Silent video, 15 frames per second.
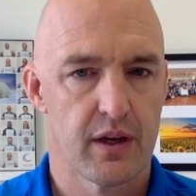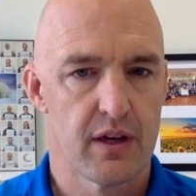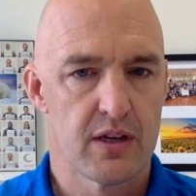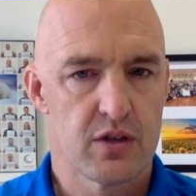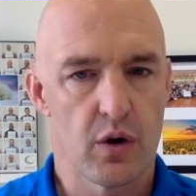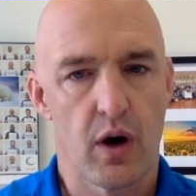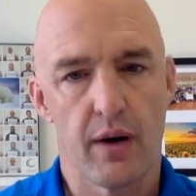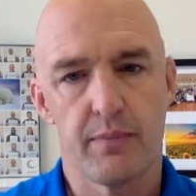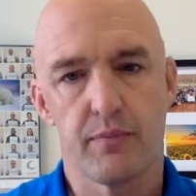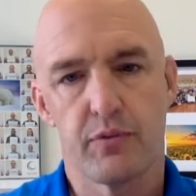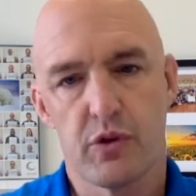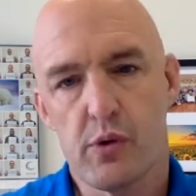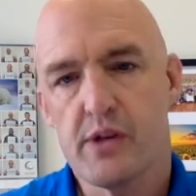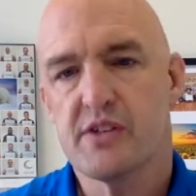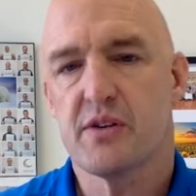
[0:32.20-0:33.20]
So I'm
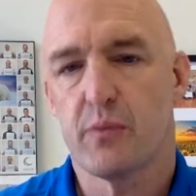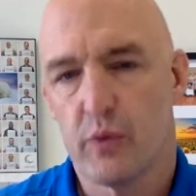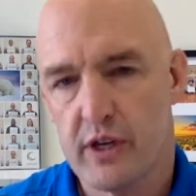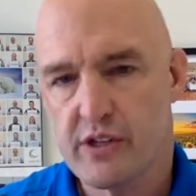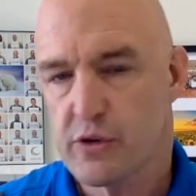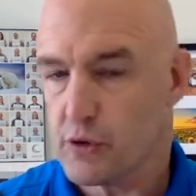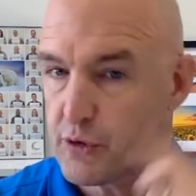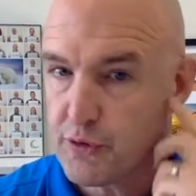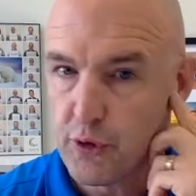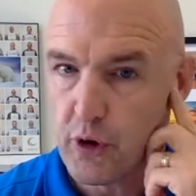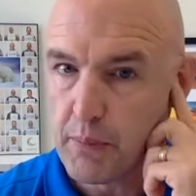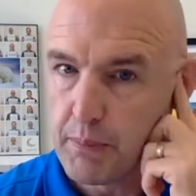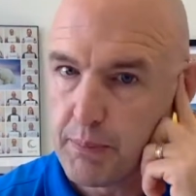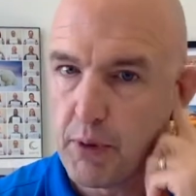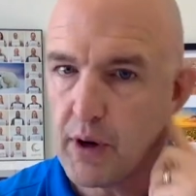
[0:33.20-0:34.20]
doing some research for
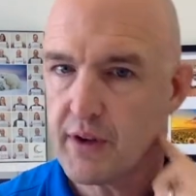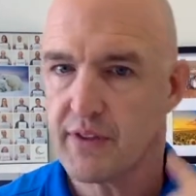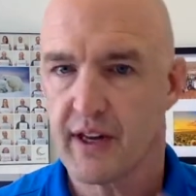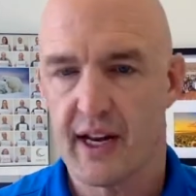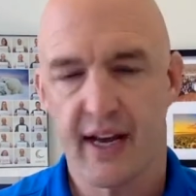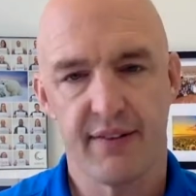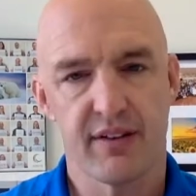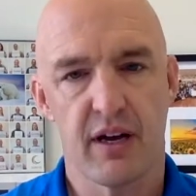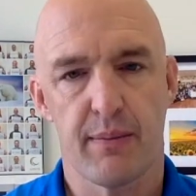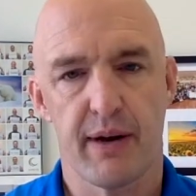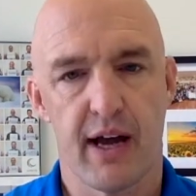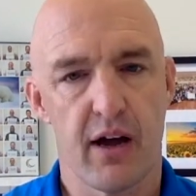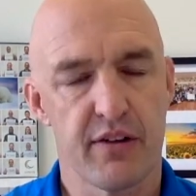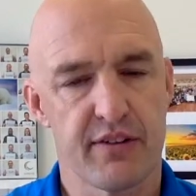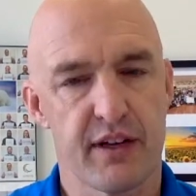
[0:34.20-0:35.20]
a book that I have coming
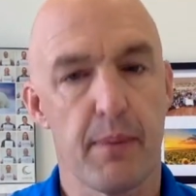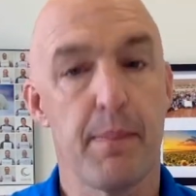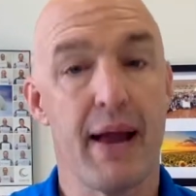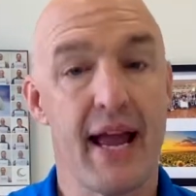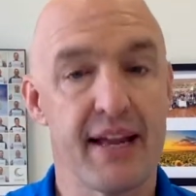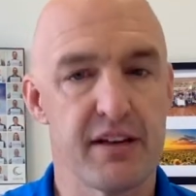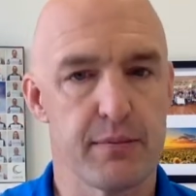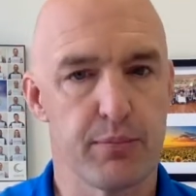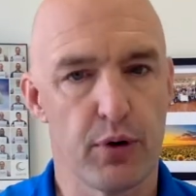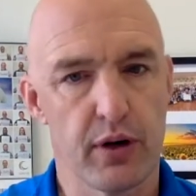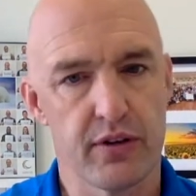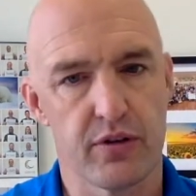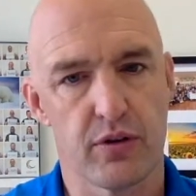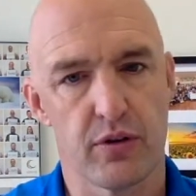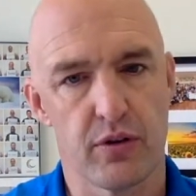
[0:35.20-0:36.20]
out. It's a companion
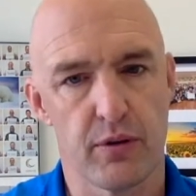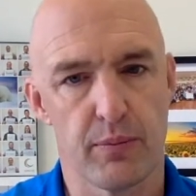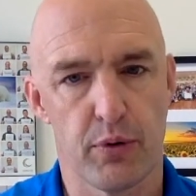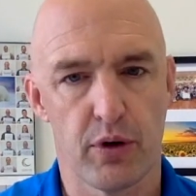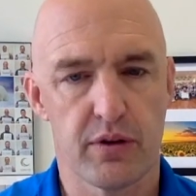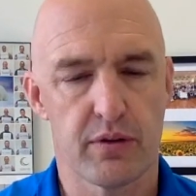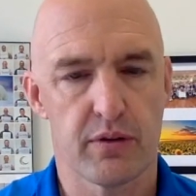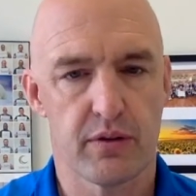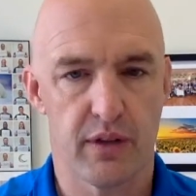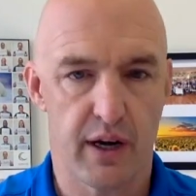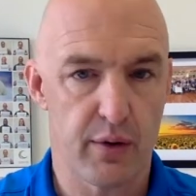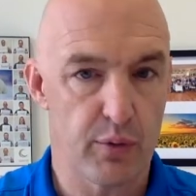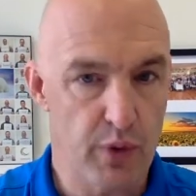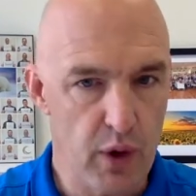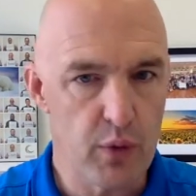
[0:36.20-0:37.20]
book to the book that I
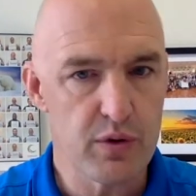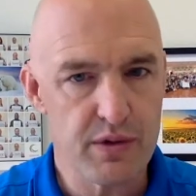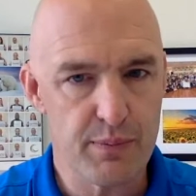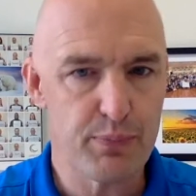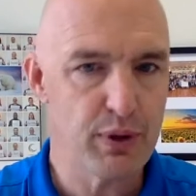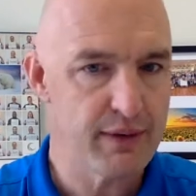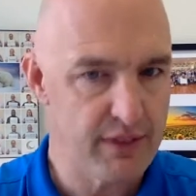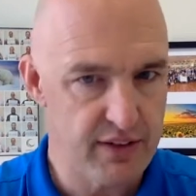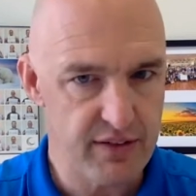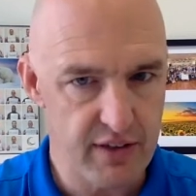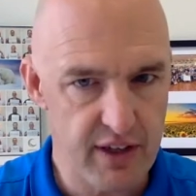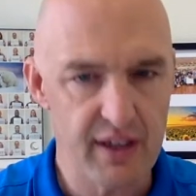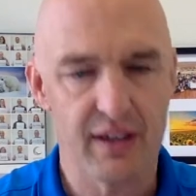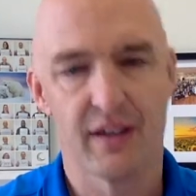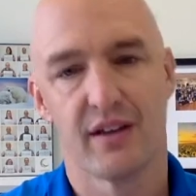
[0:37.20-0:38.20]
wrote
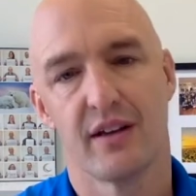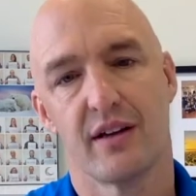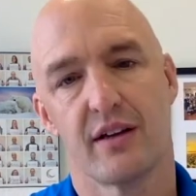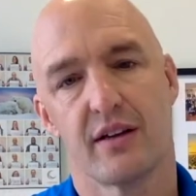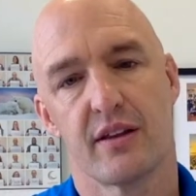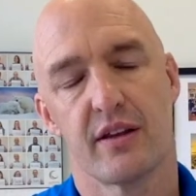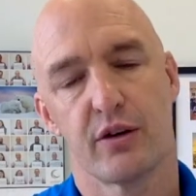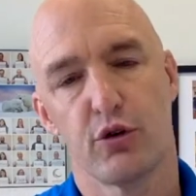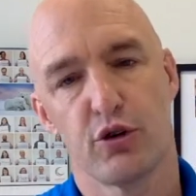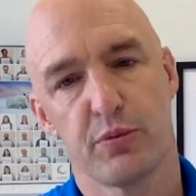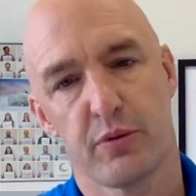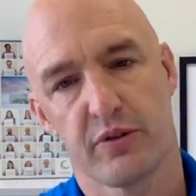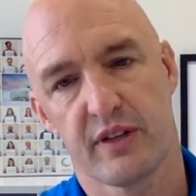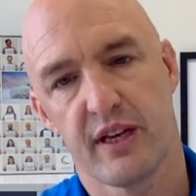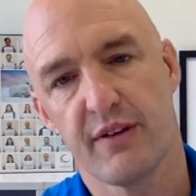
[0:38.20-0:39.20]
previously, The
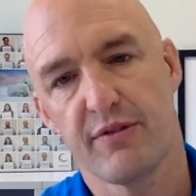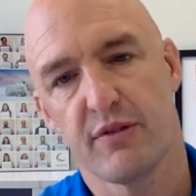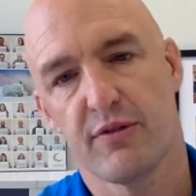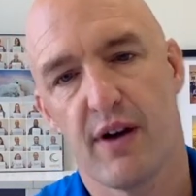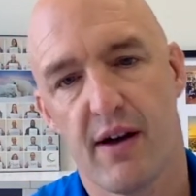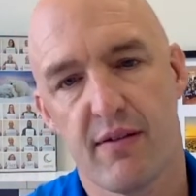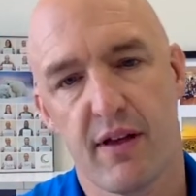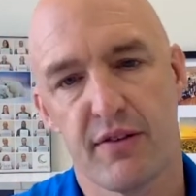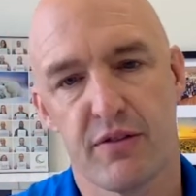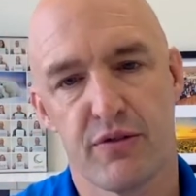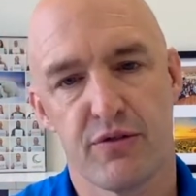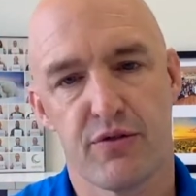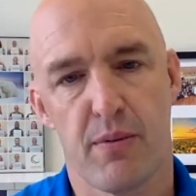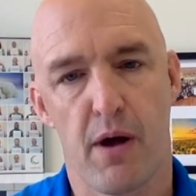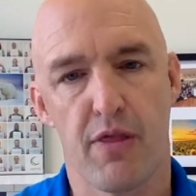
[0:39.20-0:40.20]
Crucible's Gift, 5
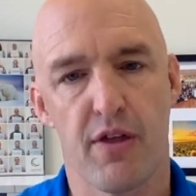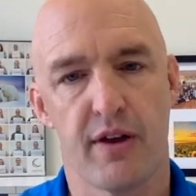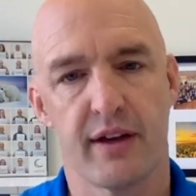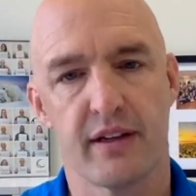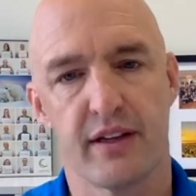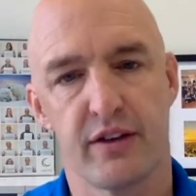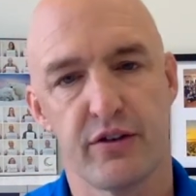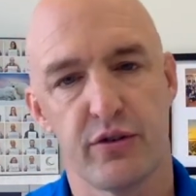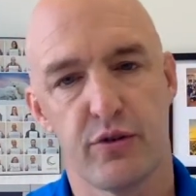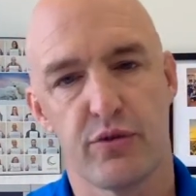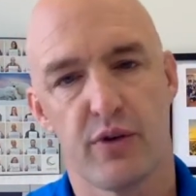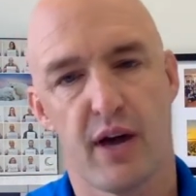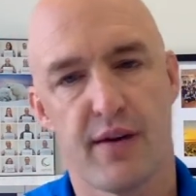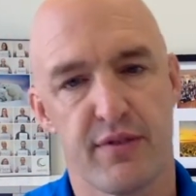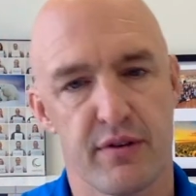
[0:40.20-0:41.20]
Lessons from Authentic Leaders Who
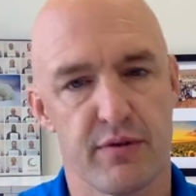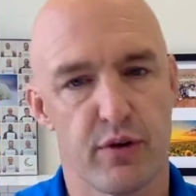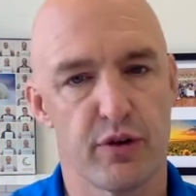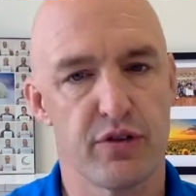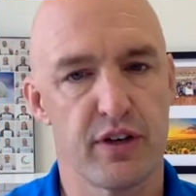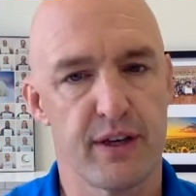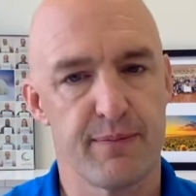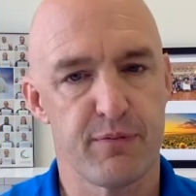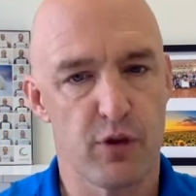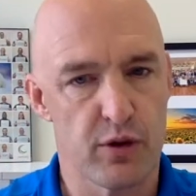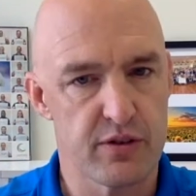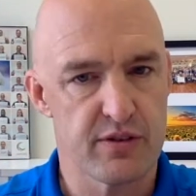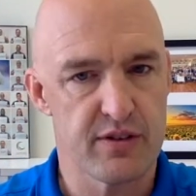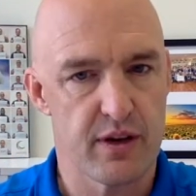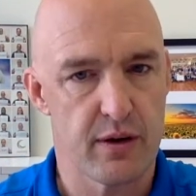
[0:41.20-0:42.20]
Thrive in Adversity. So
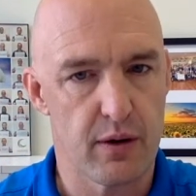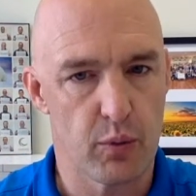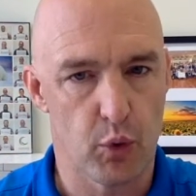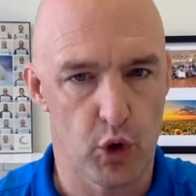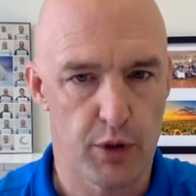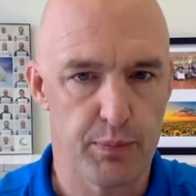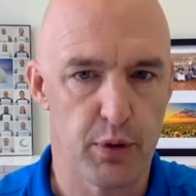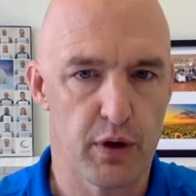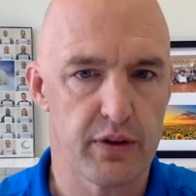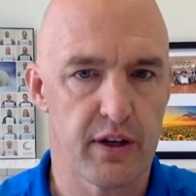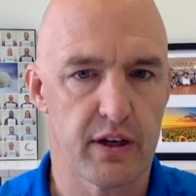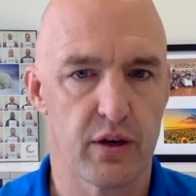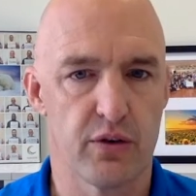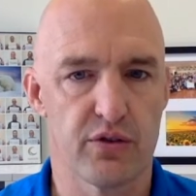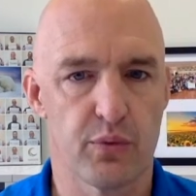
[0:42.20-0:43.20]
this is a workbook
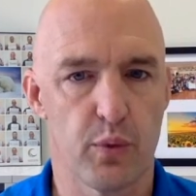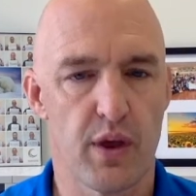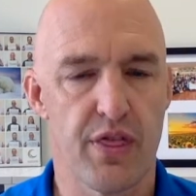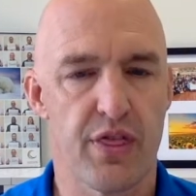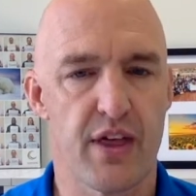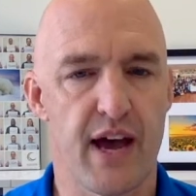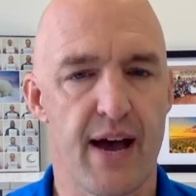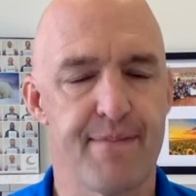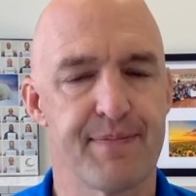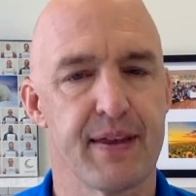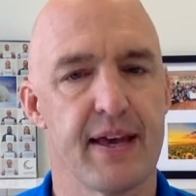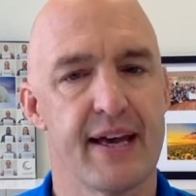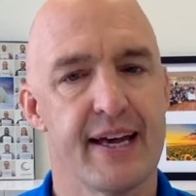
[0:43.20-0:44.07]
that goes with that.